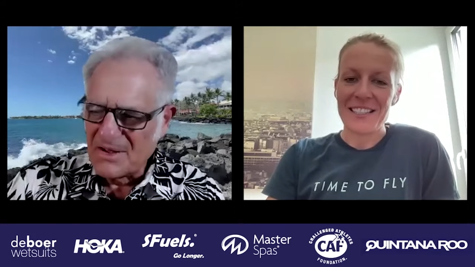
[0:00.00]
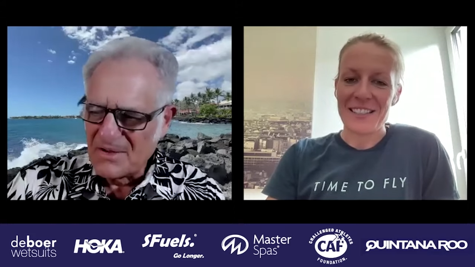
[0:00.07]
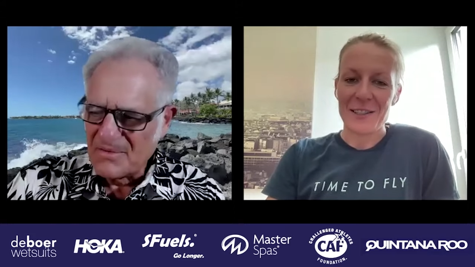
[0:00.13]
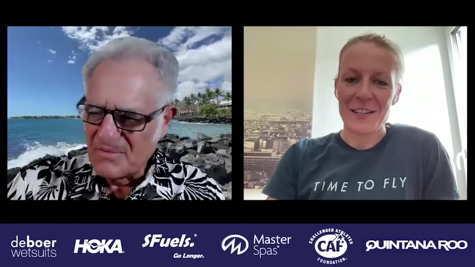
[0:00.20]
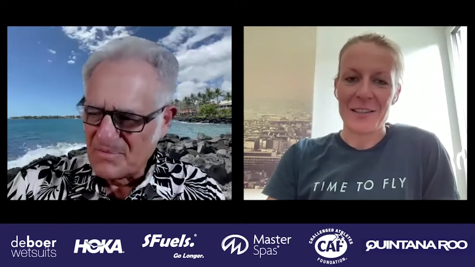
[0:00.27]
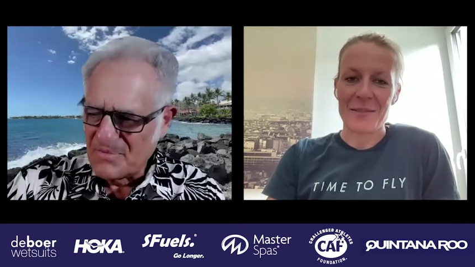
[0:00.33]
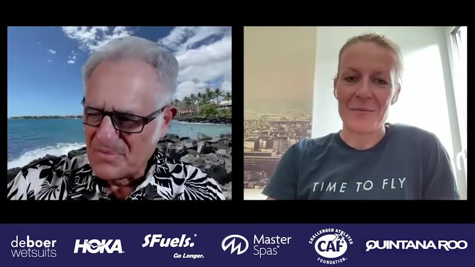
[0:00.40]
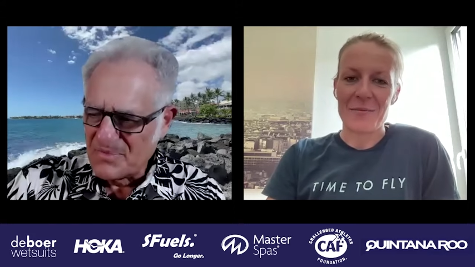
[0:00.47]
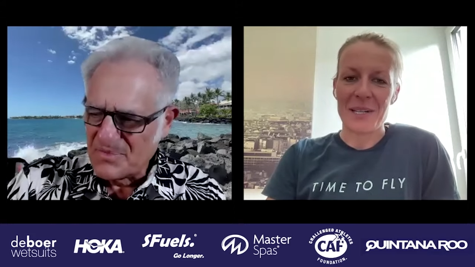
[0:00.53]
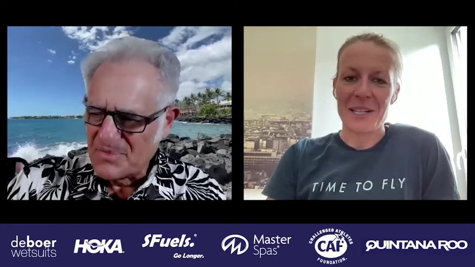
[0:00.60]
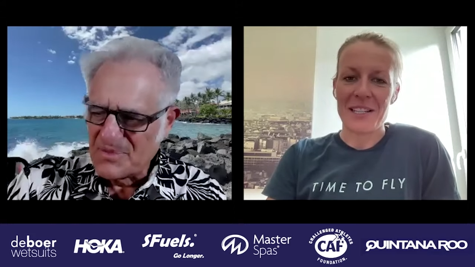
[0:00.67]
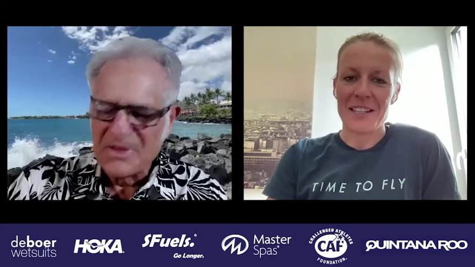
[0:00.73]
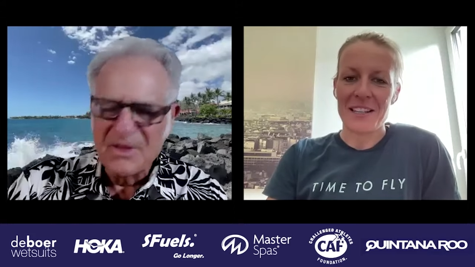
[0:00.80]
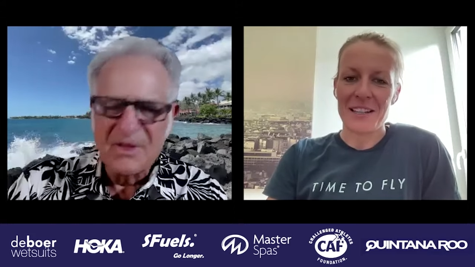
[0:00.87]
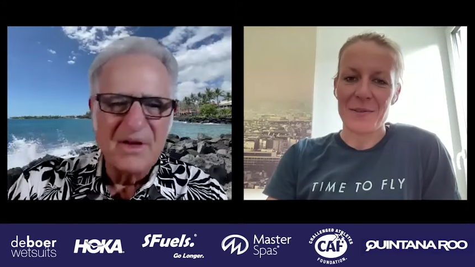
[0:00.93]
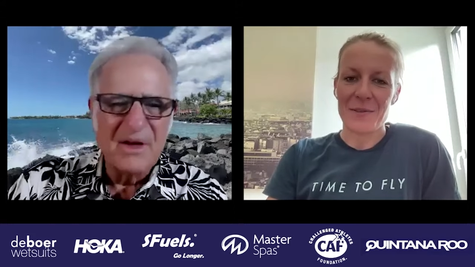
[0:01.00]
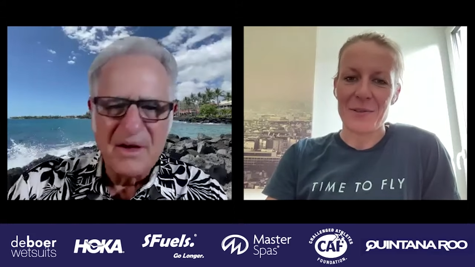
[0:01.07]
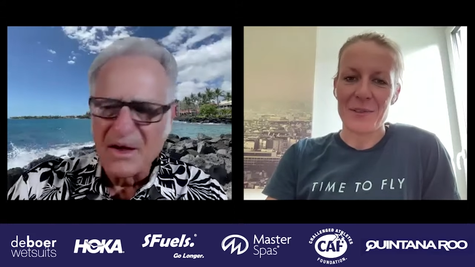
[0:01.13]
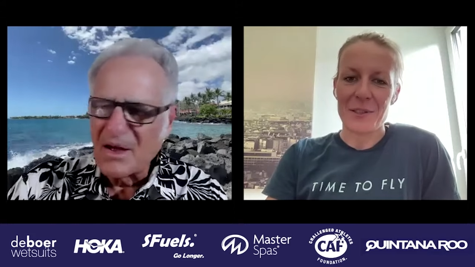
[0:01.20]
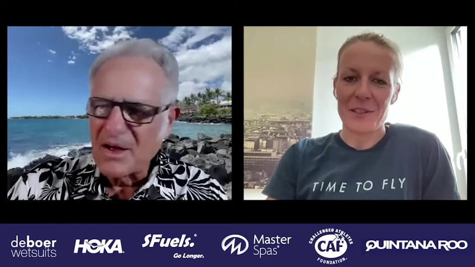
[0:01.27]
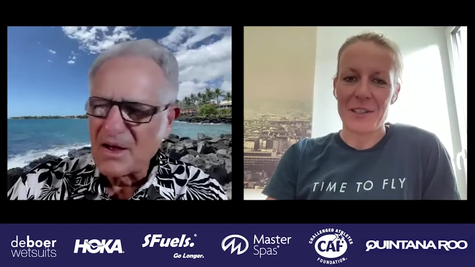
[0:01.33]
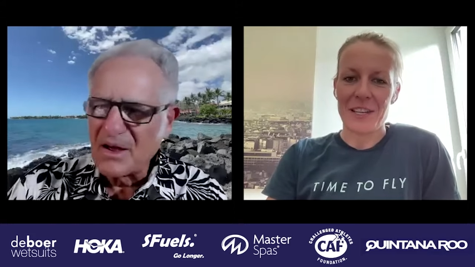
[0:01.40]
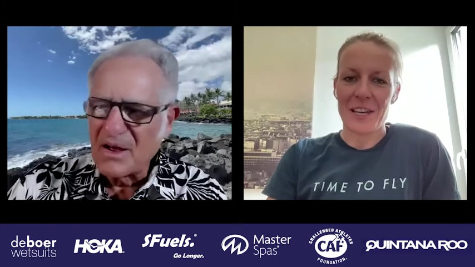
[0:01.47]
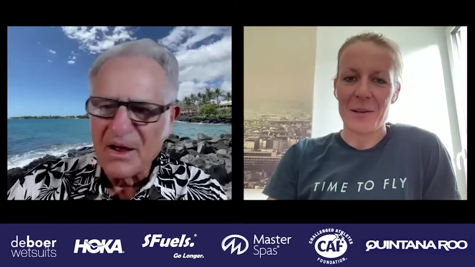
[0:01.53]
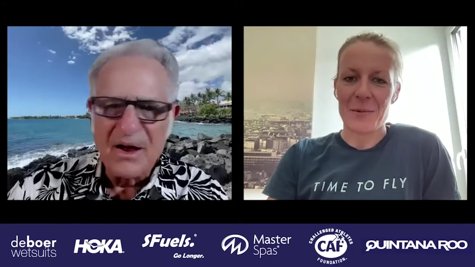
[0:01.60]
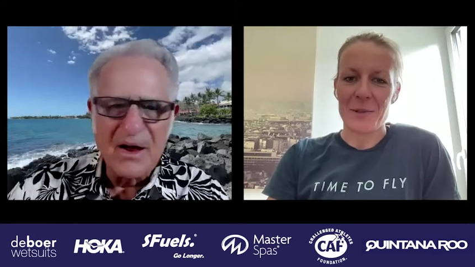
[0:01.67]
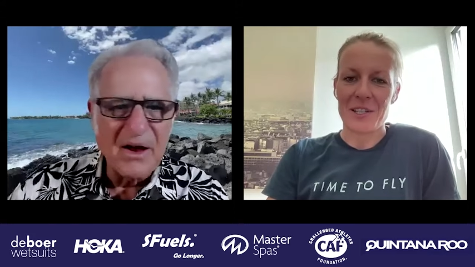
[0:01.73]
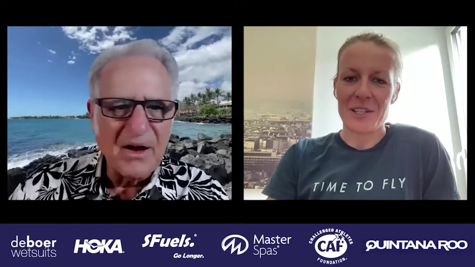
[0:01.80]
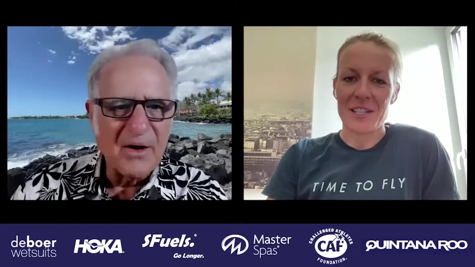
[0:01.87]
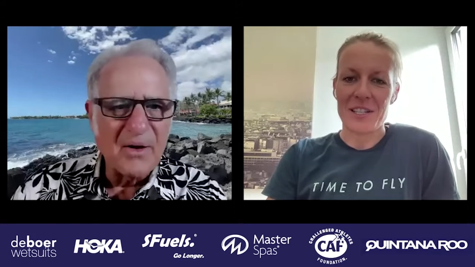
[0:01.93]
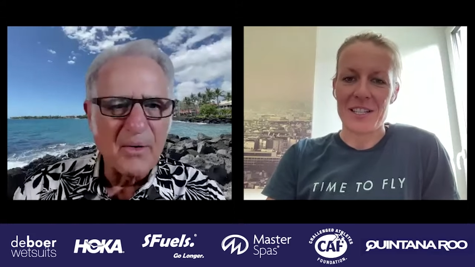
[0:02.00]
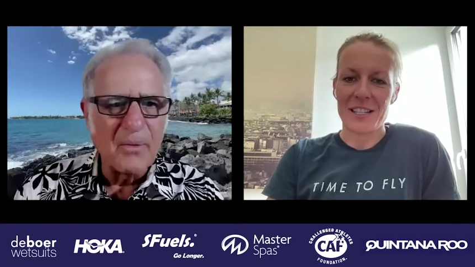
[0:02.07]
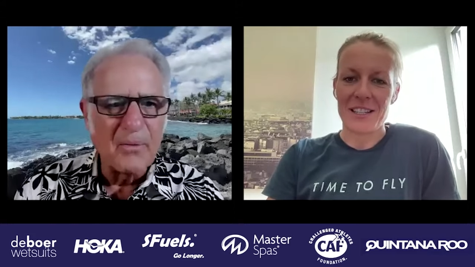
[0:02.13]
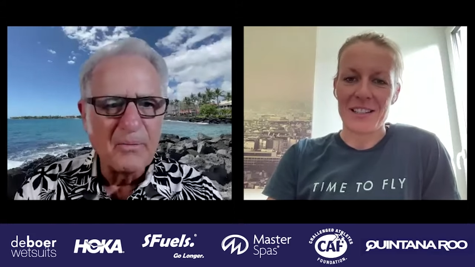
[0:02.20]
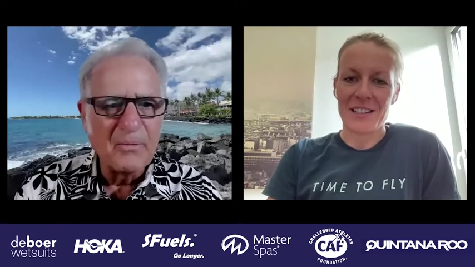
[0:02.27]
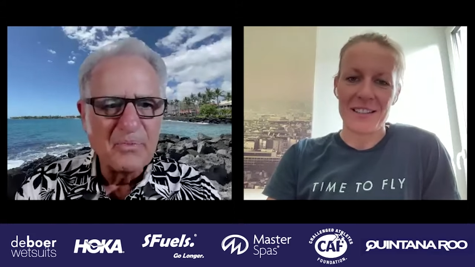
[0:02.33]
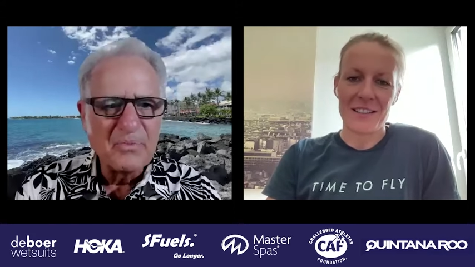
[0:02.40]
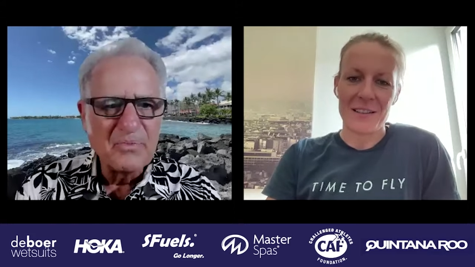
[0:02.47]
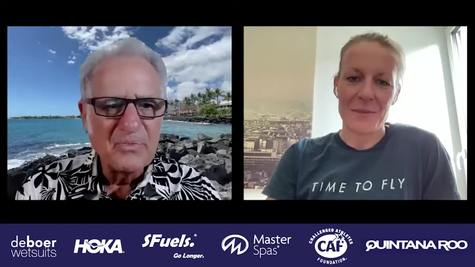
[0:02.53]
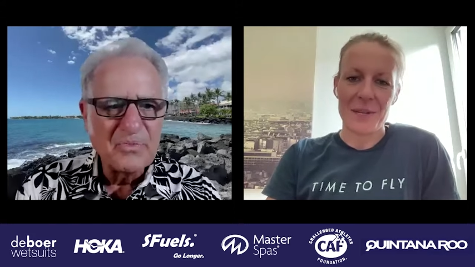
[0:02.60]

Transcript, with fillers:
Speaker 1: it, um, but I've uh, yeah watched uh,